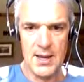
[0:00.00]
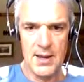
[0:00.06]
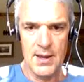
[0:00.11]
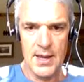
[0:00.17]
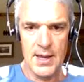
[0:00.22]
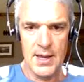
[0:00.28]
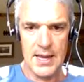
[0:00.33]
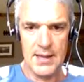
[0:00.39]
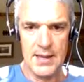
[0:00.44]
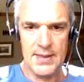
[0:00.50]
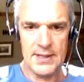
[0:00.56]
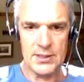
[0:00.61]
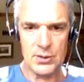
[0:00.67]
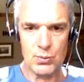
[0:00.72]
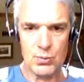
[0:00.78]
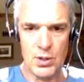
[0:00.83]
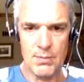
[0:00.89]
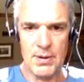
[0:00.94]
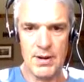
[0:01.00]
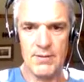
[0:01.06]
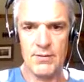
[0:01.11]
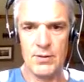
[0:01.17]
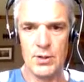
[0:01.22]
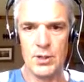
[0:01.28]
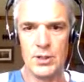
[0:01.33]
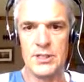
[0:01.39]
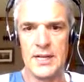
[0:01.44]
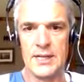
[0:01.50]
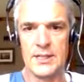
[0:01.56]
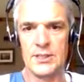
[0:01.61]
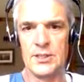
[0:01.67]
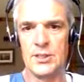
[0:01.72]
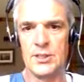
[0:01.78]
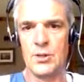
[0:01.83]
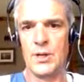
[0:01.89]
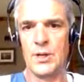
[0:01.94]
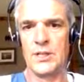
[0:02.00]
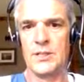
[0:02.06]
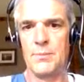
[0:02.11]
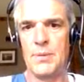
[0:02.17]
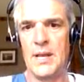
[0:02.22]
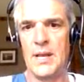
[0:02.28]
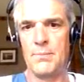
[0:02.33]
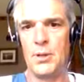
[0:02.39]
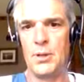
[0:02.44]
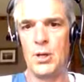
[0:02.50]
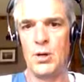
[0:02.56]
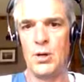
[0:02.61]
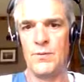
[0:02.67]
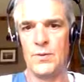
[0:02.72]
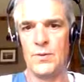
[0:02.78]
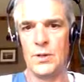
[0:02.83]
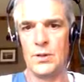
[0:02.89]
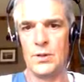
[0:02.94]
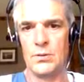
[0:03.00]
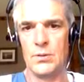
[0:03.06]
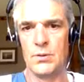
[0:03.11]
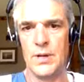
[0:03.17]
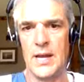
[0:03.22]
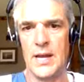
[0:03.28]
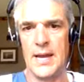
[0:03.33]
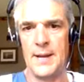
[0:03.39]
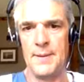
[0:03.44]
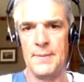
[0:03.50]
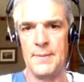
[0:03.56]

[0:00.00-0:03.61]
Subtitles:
and this is where my vertex is going to be. Beautiful, okay?